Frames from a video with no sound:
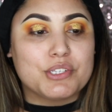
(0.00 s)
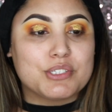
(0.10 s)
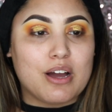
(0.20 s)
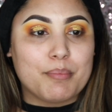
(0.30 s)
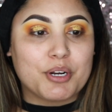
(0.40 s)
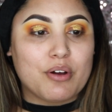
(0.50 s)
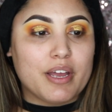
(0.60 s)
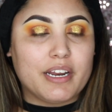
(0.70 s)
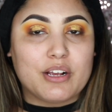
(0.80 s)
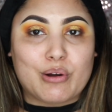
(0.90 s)
So I'm gonna go
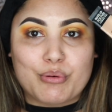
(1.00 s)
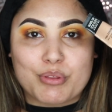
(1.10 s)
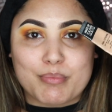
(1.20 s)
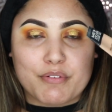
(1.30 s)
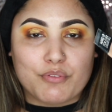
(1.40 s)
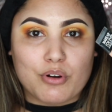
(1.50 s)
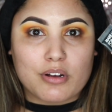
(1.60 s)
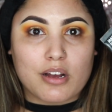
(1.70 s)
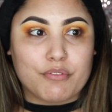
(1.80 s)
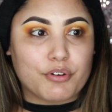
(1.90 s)
ahead and go in with my full
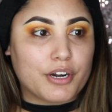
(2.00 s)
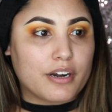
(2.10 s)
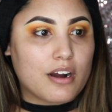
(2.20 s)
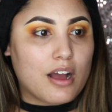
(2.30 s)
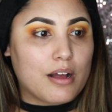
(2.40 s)
cover,